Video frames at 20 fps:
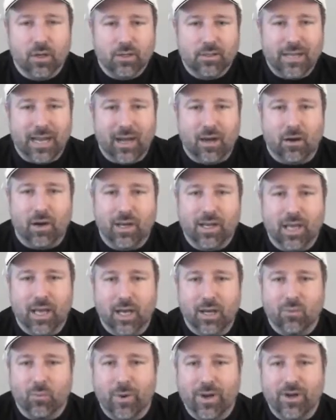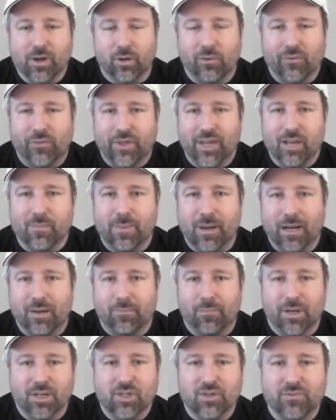Now, again, we don't think
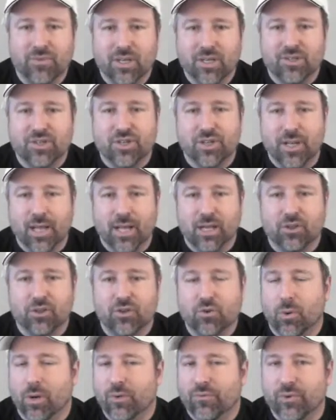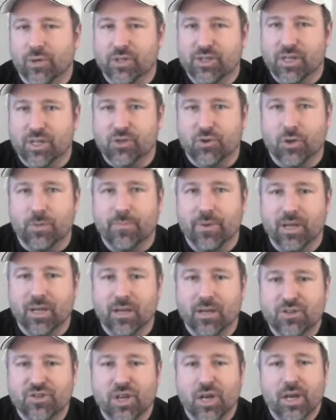about much of this today in the 21st century
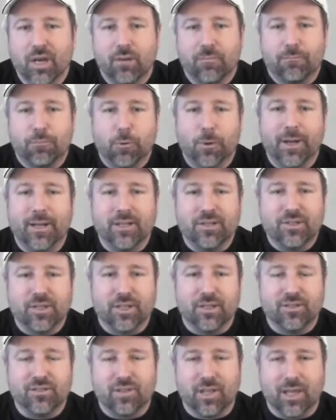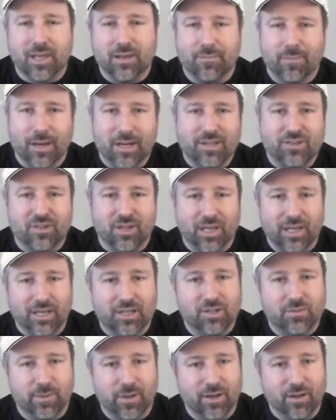because print, as they might say,
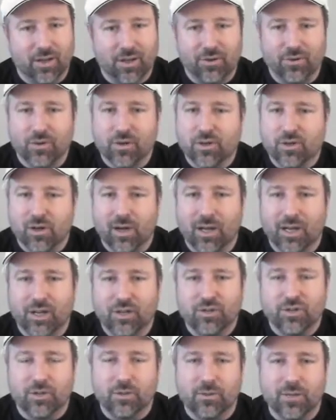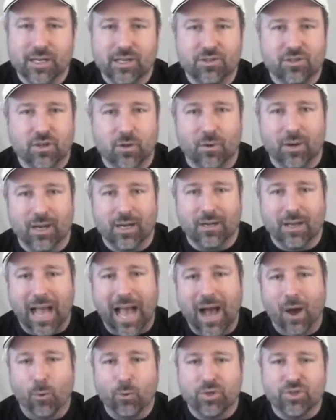depending on who you're talking to, is going
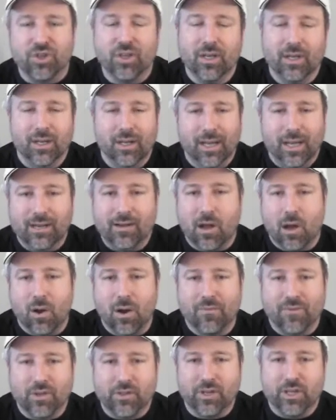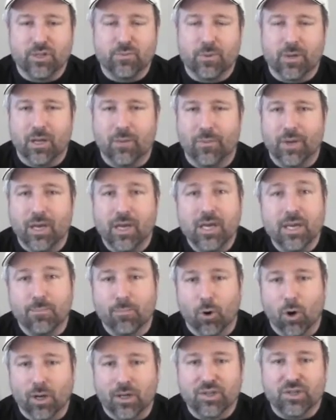out, and now everything's becoming
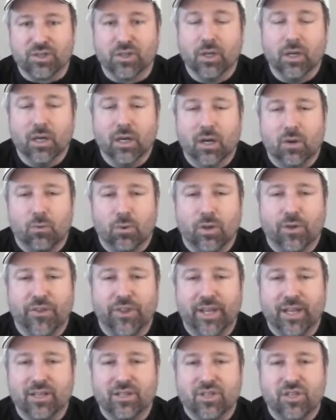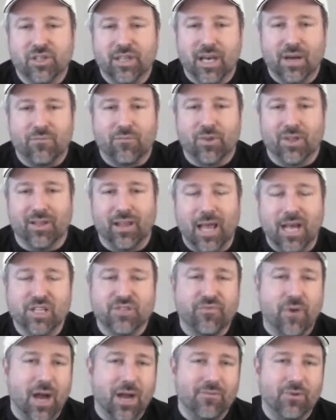ebooks. Well, the thing is that for the
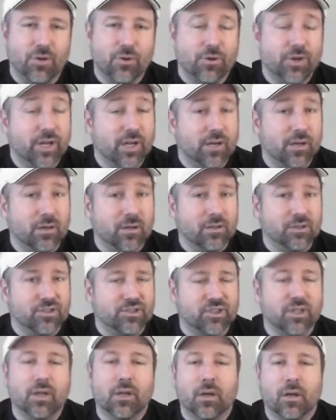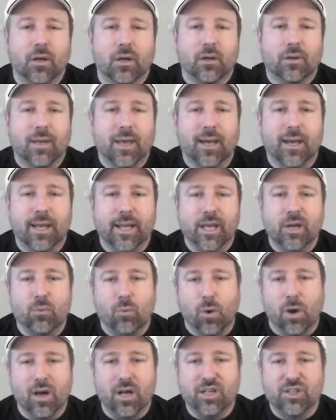last 500 years, it
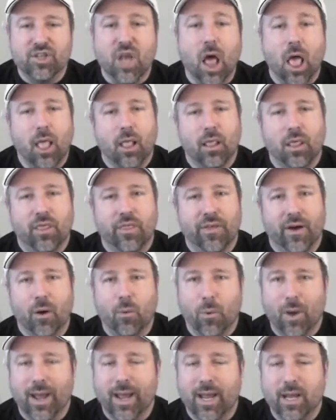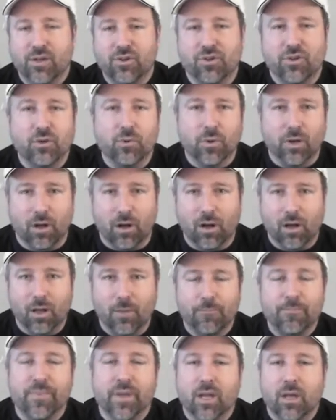was the way to do it
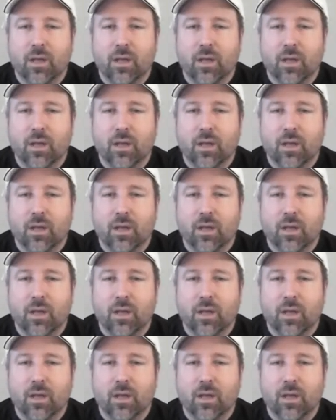all.